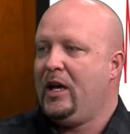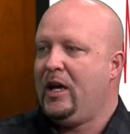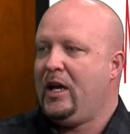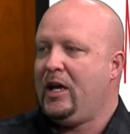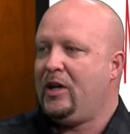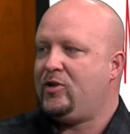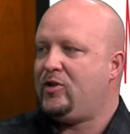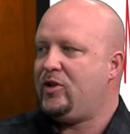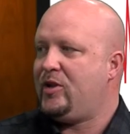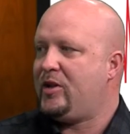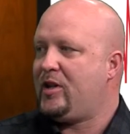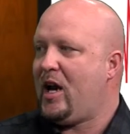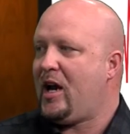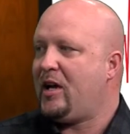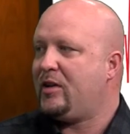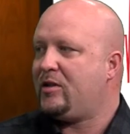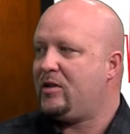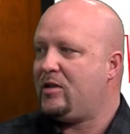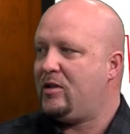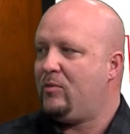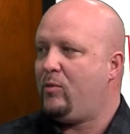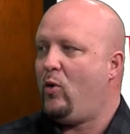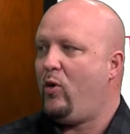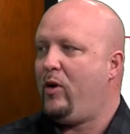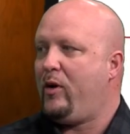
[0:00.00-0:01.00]
And she'd gotten to
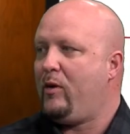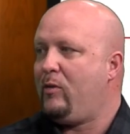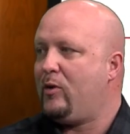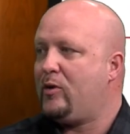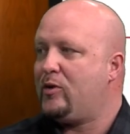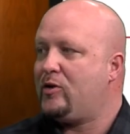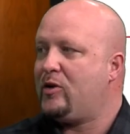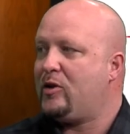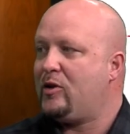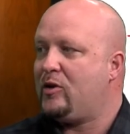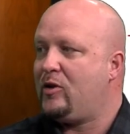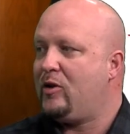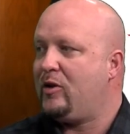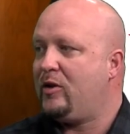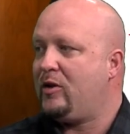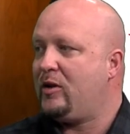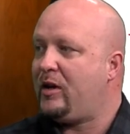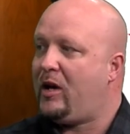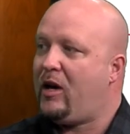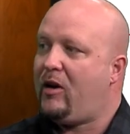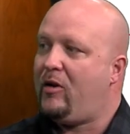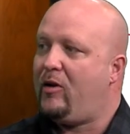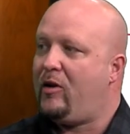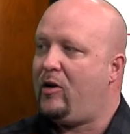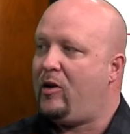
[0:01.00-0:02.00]
the point where she couldn't
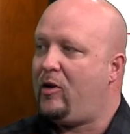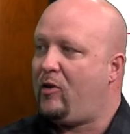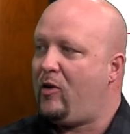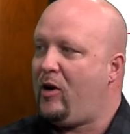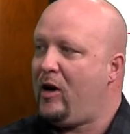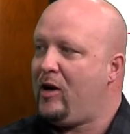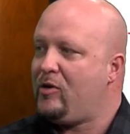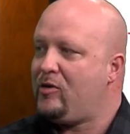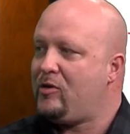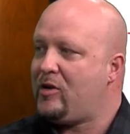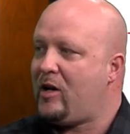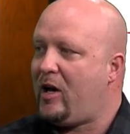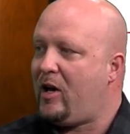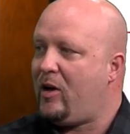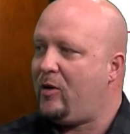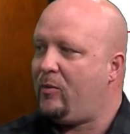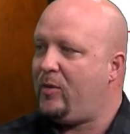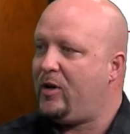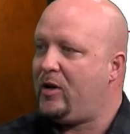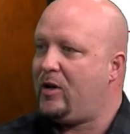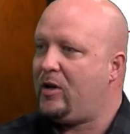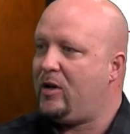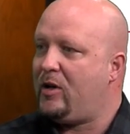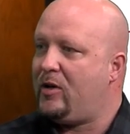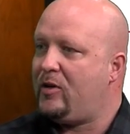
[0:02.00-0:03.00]
carry her grandchild
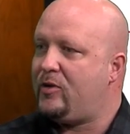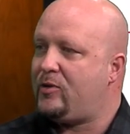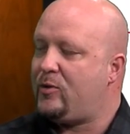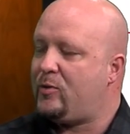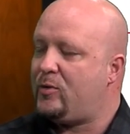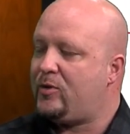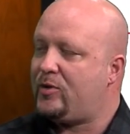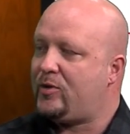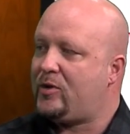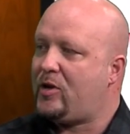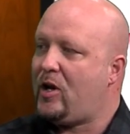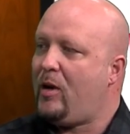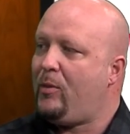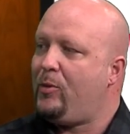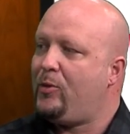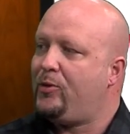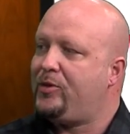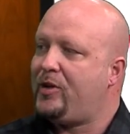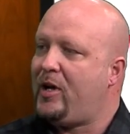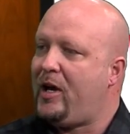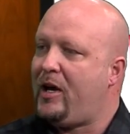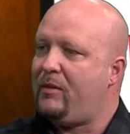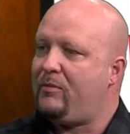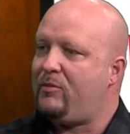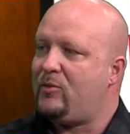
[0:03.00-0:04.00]
because there was a couple
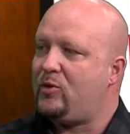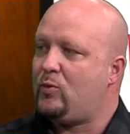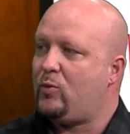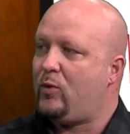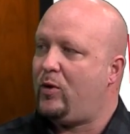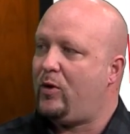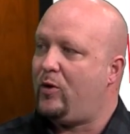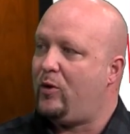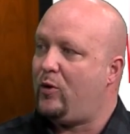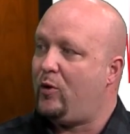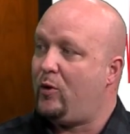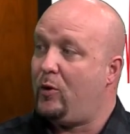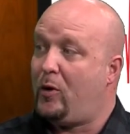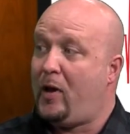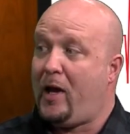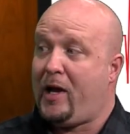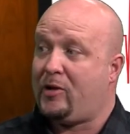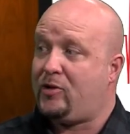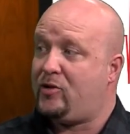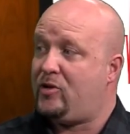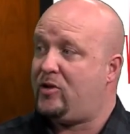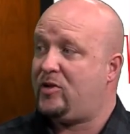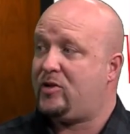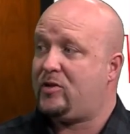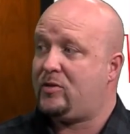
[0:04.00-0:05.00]
times where her
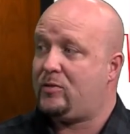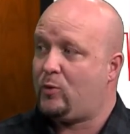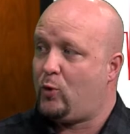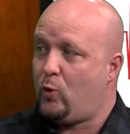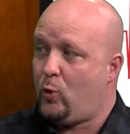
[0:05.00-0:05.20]
leg just